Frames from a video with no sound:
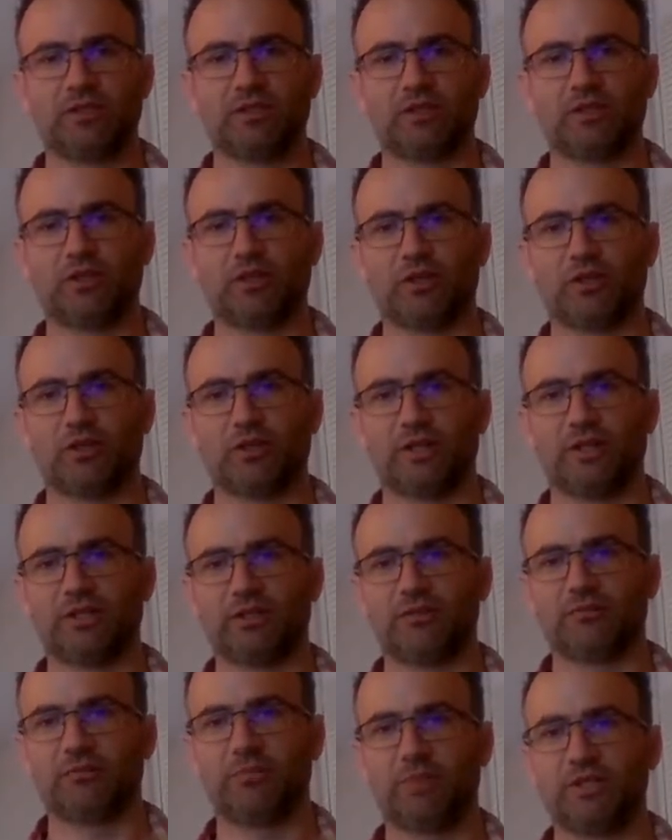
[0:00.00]

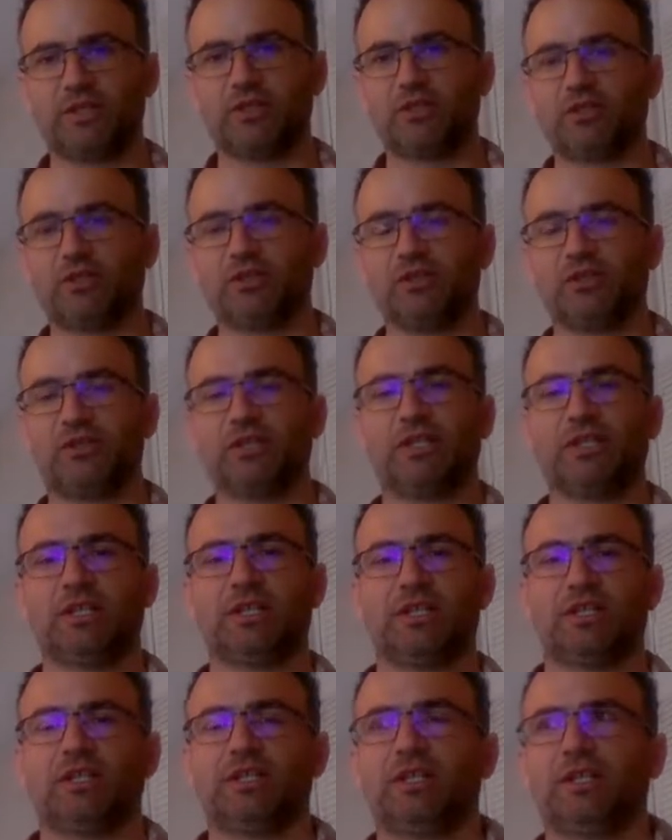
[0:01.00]
and picture
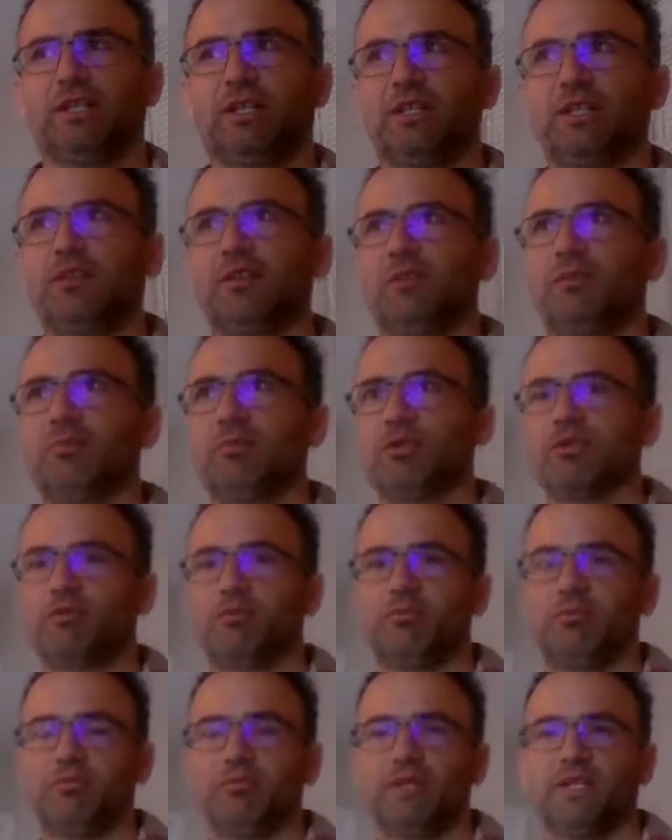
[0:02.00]
is much
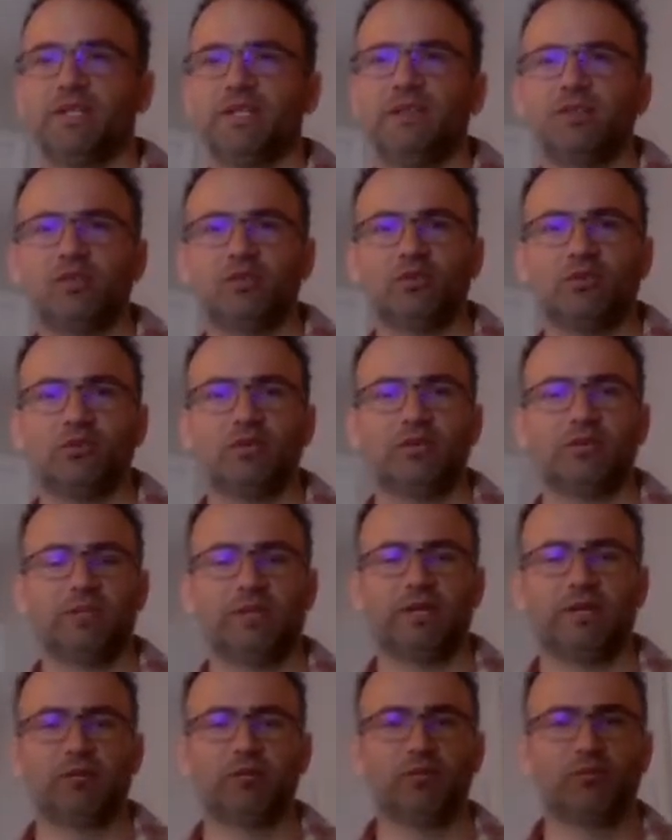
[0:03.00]
easier and
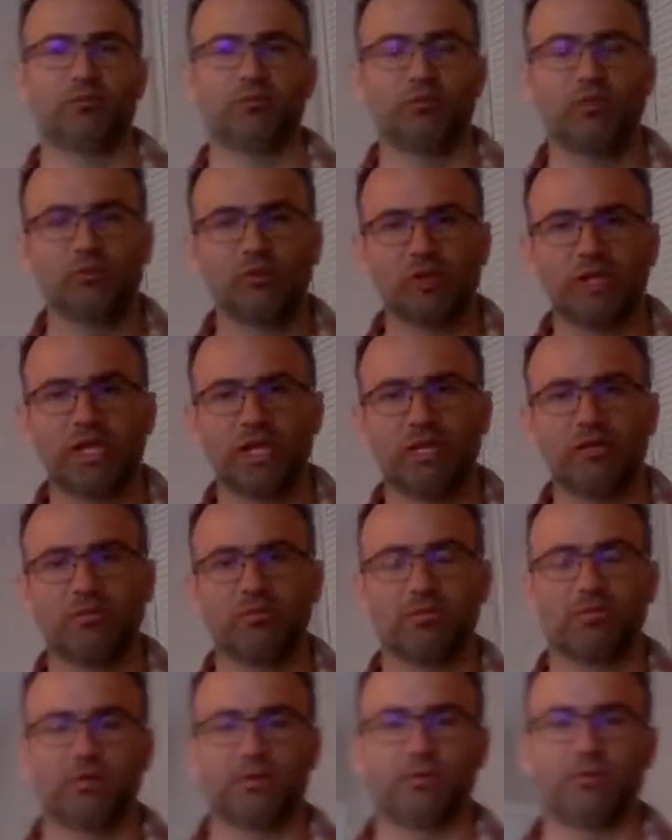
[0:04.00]
better on the mobile app.
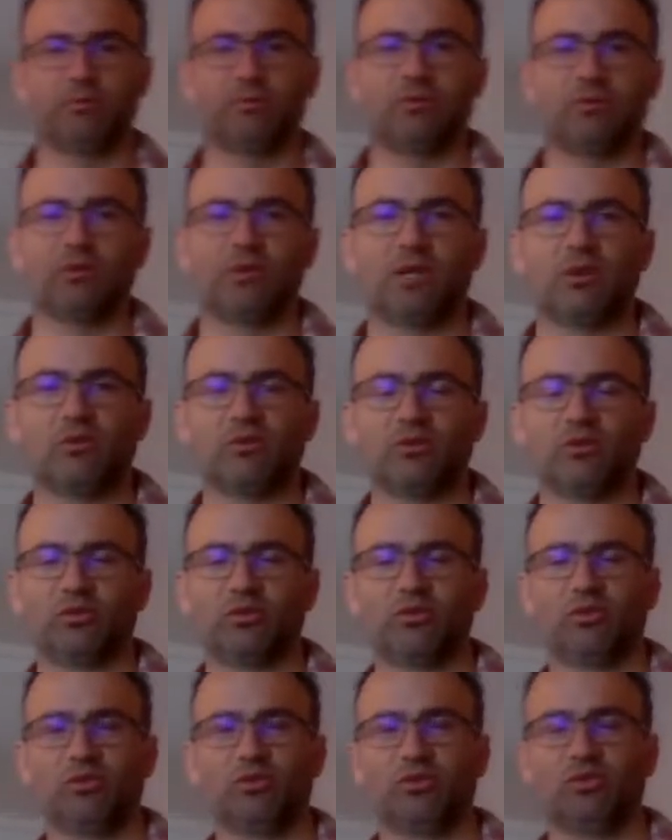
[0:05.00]
It allows
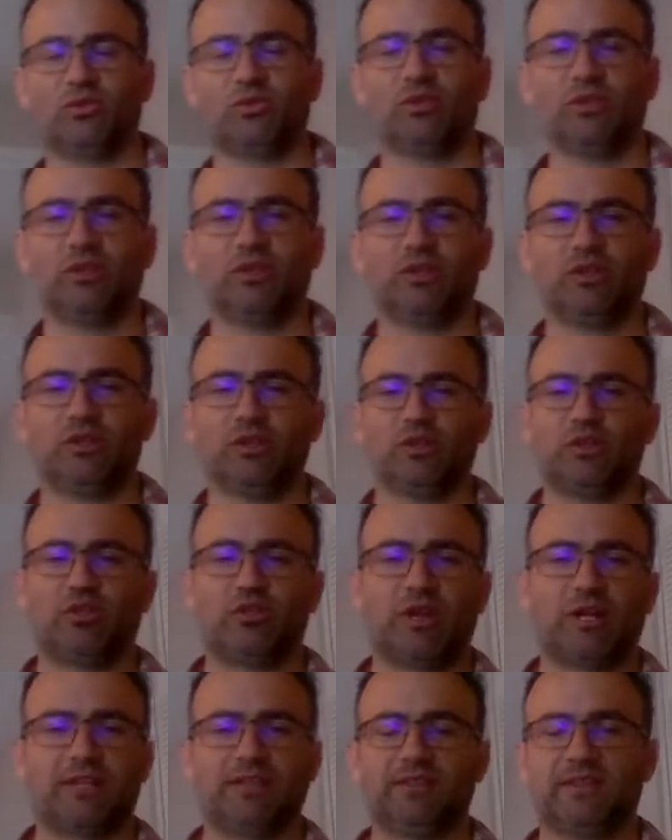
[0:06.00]
also to
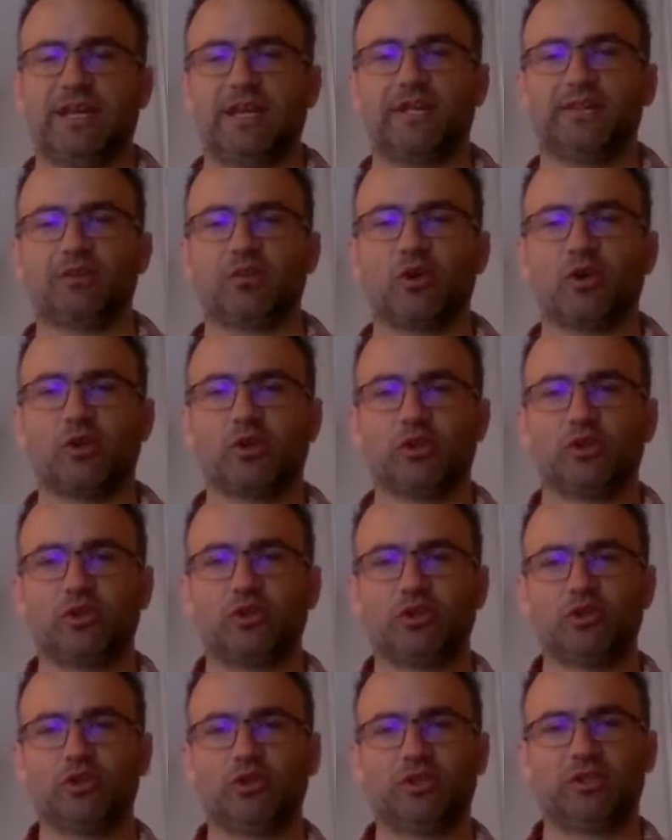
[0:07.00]
track size,
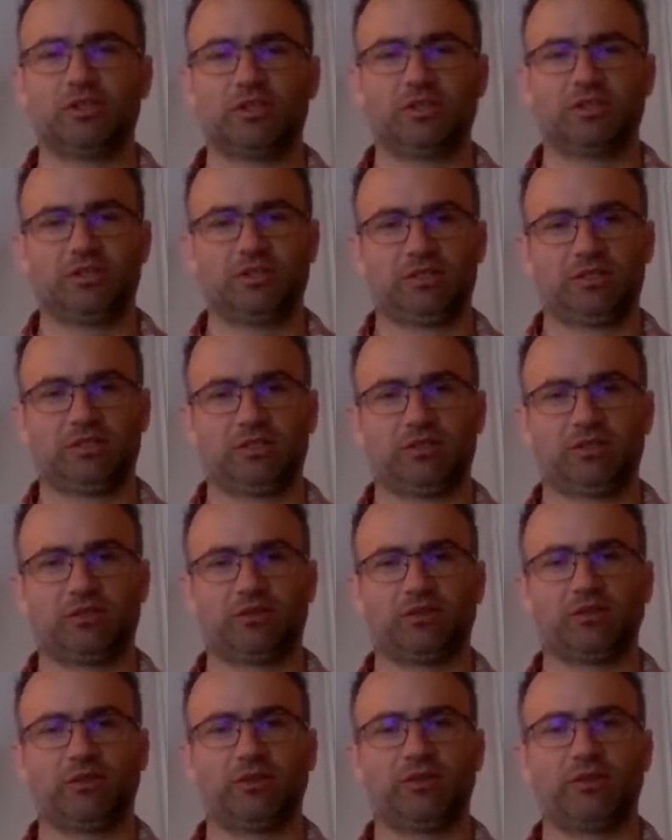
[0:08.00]
color,
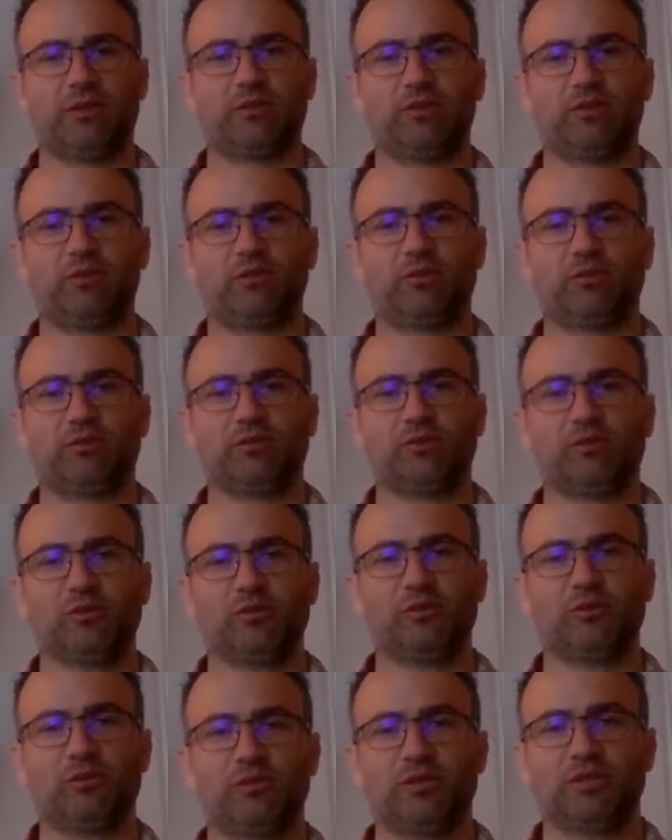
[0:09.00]
so it's very
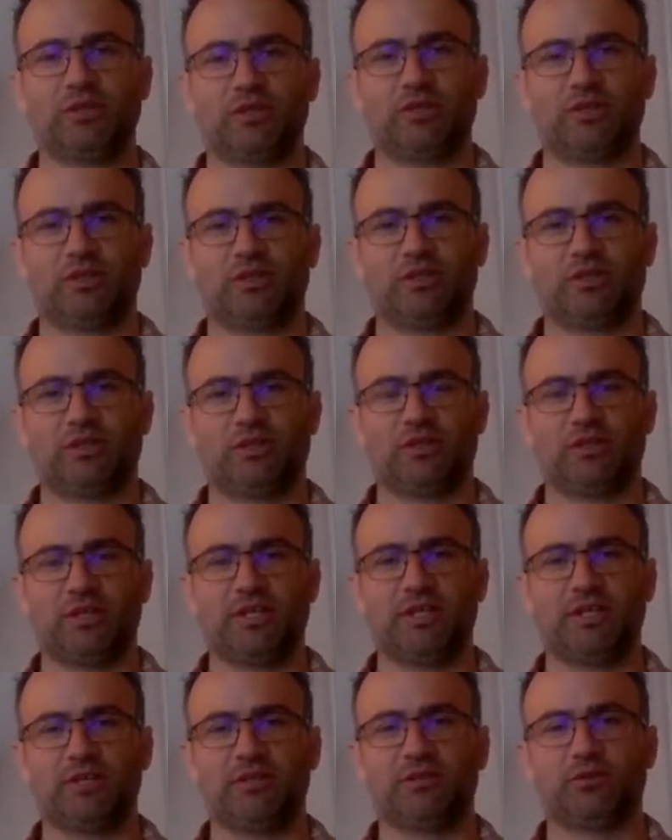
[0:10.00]
useful.
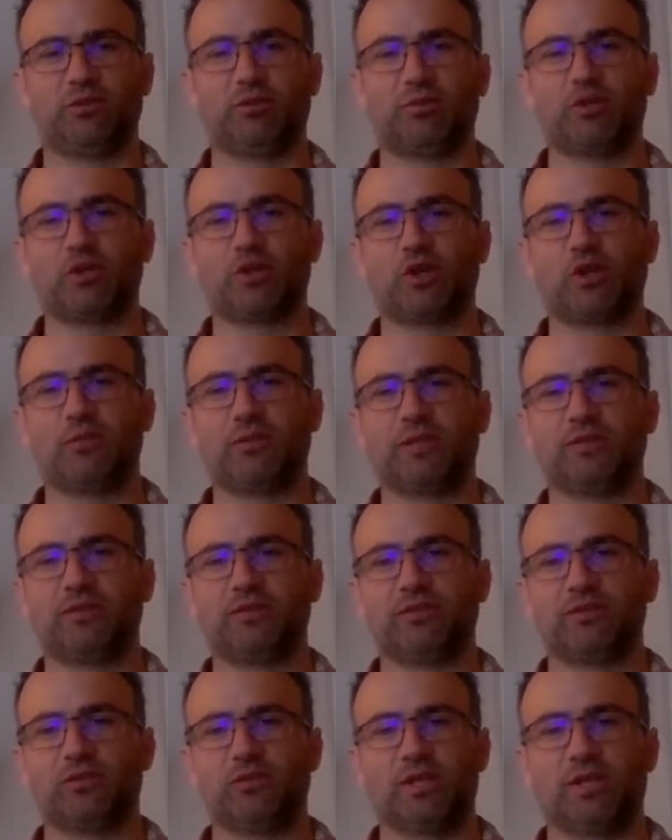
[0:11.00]
Here's open
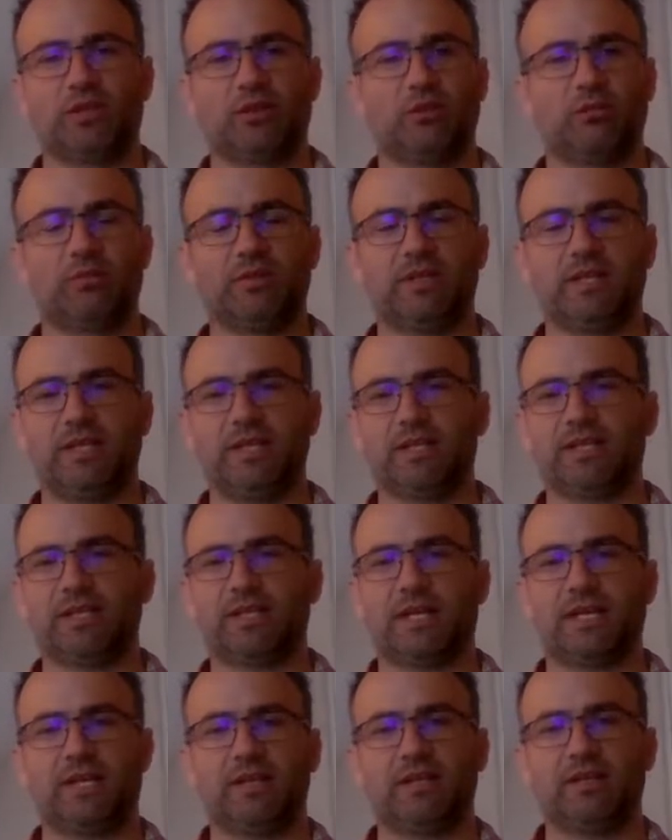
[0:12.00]
comments. You can update and
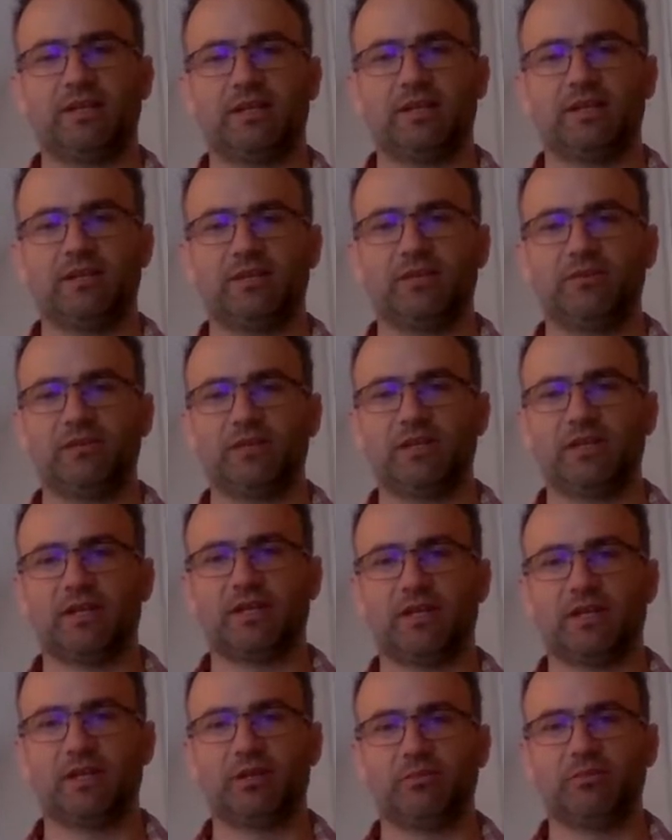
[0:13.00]
add at any given
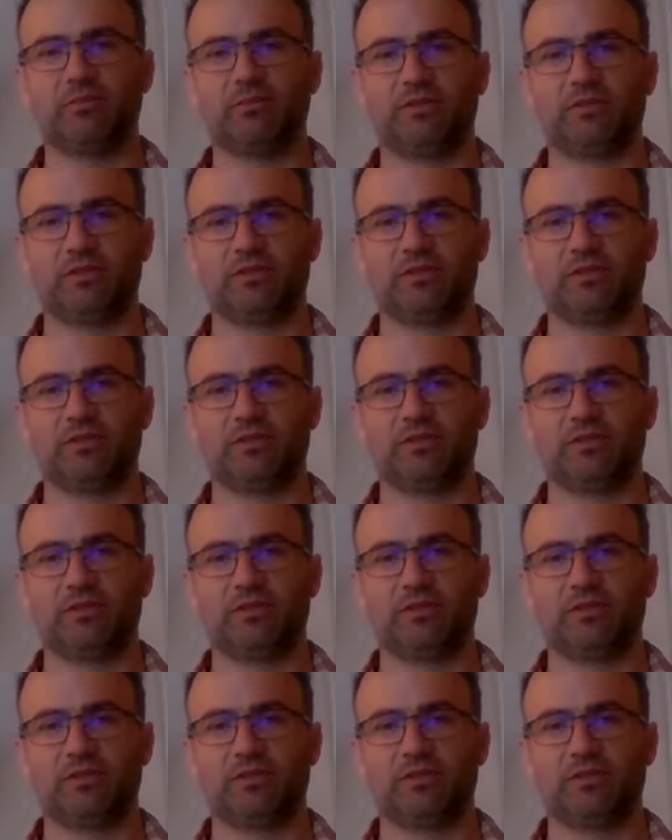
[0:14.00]
time.